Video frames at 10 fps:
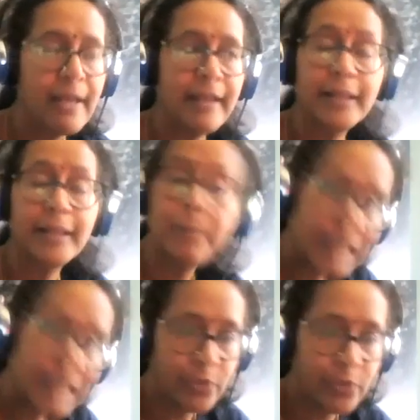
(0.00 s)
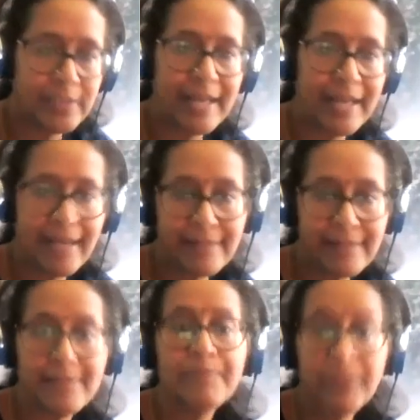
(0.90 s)
and complete those
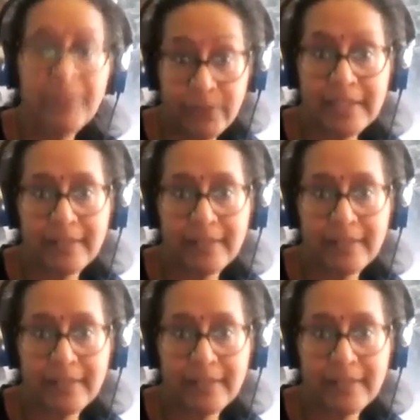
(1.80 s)
tasks with